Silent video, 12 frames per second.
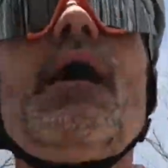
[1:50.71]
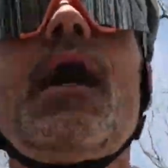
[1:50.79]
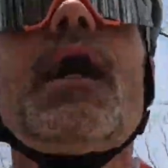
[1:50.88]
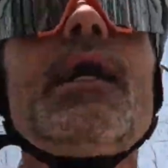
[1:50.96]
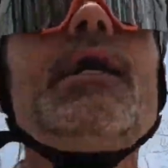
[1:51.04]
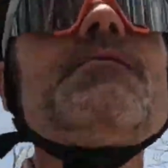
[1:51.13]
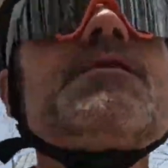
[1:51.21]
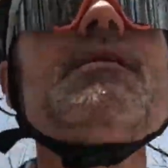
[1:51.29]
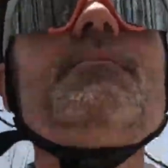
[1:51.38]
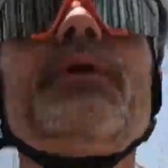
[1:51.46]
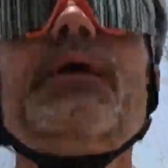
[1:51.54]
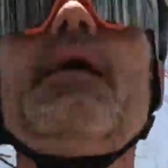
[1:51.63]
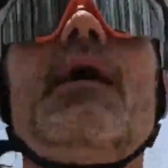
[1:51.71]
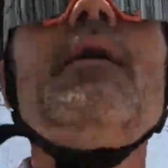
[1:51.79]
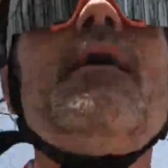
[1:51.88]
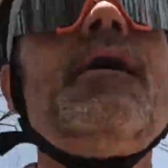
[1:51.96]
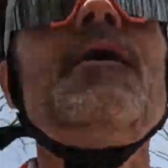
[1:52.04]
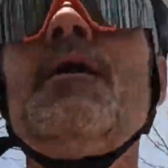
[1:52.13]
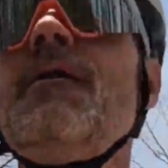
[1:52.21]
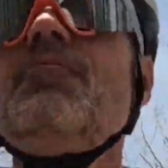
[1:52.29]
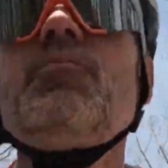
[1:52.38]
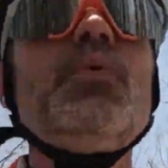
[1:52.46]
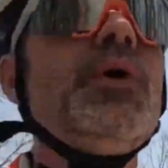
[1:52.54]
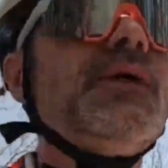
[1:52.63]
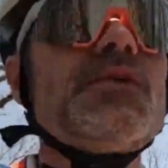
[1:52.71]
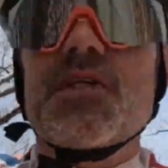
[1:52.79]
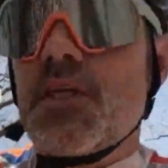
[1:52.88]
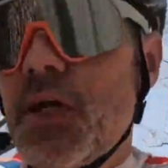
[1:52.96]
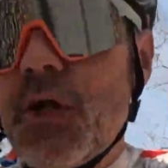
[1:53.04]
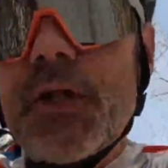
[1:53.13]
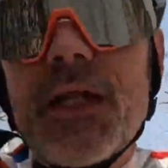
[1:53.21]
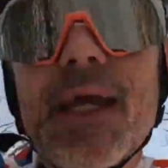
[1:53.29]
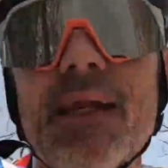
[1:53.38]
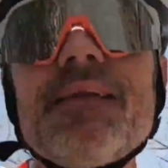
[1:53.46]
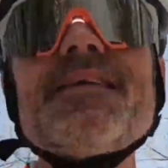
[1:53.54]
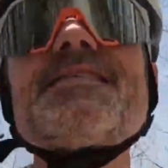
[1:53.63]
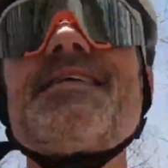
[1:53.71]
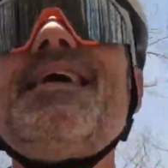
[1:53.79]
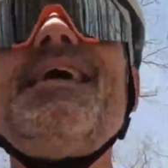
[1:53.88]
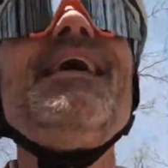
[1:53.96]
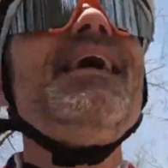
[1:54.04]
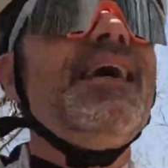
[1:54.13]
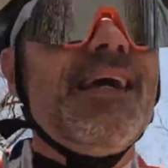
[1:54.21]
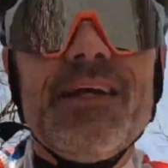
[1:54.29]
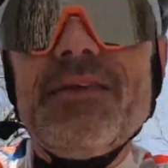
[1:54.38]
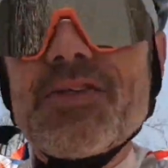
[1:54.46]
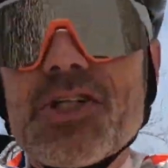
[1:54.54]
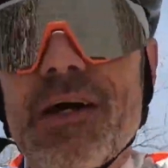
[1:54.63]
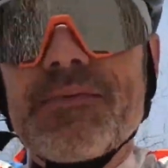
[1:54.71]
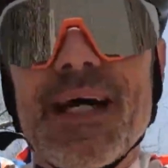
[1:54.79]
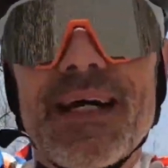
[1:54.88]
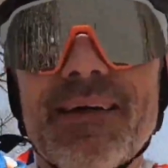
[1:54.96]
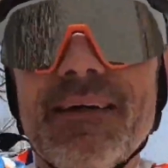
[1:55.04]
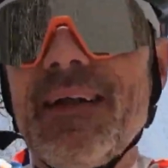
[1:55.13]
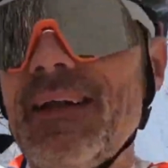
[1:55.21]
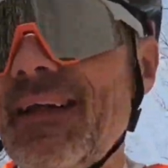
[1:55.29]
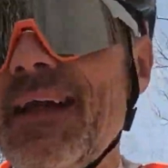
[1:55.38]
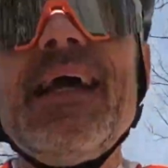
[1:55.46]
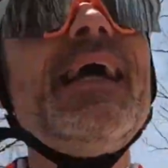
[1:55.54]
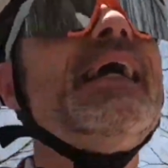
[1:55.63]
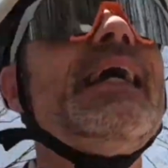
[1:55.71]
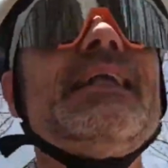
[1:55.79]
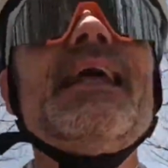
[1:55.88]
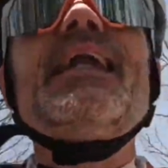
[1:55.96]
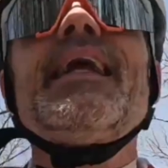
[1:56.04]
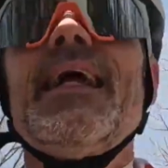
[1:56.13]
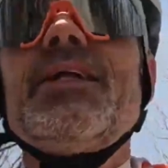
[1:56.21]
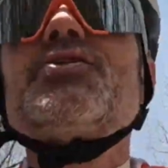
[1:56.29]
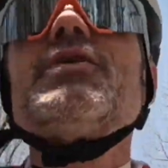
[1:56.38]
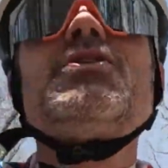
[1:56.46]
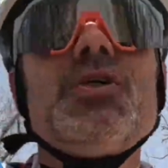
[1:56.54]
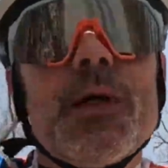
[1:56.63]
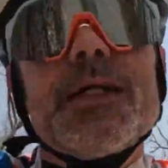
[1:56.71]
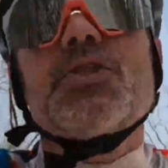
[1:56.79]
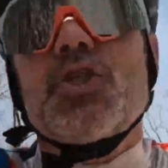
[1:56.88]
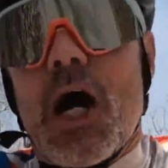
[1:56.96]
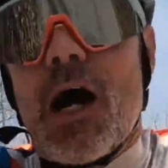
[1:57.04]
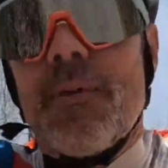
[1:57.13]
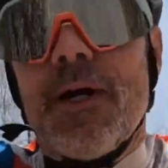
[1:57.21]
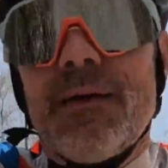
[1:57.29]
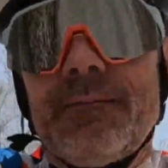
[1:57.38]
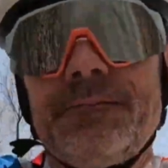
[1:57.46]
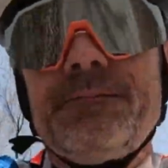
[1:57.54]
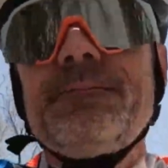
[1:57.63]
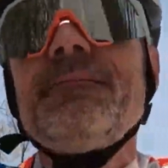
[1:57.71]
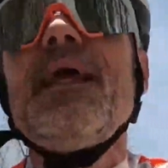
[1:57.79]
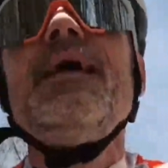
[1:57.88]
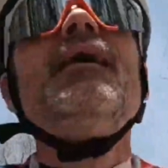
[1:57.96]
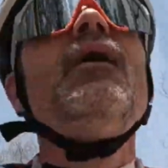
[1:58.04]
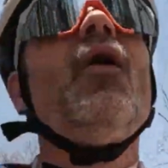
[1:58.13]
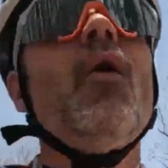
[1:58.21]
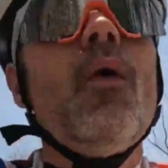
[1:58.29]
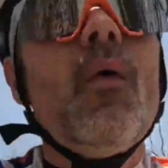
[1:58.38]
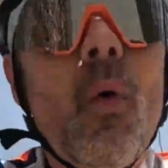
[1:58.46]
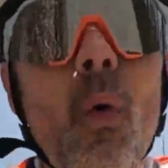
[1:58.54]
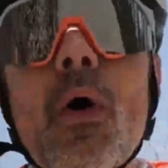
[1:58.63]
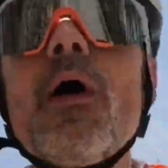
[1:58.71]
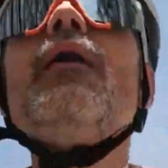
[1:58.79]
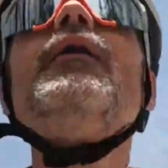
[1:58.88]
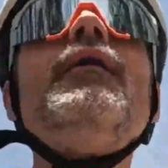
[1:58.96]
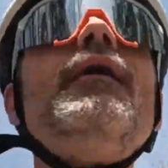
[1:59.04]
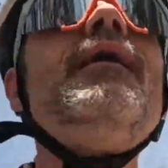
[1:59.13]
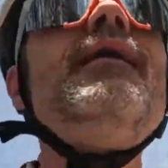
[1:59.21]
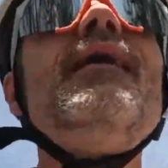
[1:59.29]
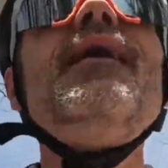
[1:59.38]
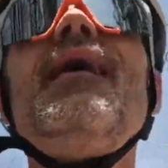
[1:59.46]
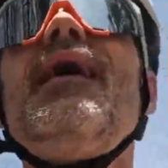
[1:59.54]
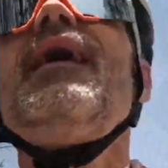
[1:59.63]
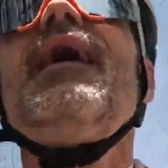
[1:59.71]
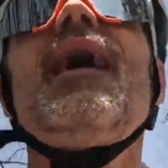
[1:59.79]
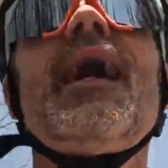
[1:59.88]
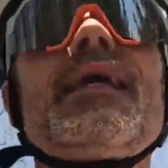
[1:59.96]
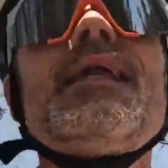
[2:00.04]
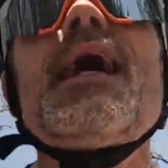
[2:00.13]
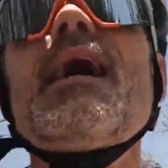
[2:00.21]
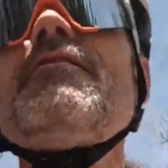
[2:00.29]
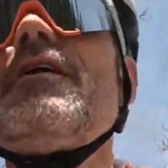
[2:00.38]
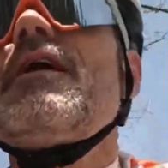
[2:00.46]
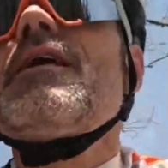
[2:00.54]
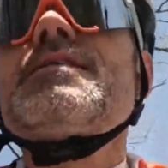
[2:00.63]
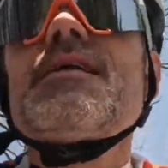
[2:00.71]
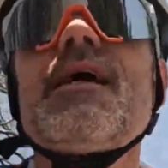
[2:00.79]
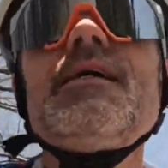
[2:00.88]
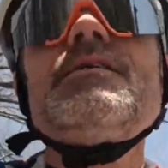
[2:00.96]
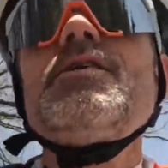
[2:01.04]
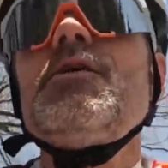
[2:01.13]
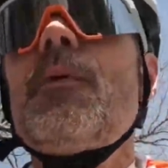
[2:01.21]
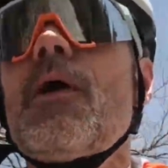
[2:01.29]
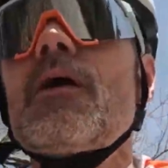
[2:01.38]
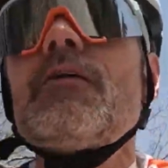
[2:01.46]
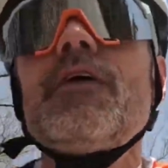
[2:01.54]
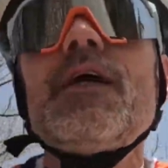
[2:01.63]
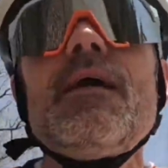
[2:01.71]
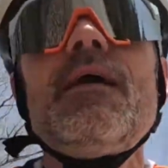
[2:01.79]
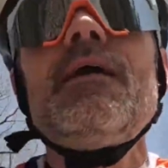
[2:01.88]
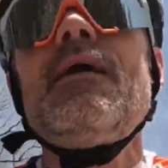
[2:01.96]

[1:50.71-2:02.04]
I am simply putting security analyst in the job title and letting Entra do its job. Or I can have it assigned to part of a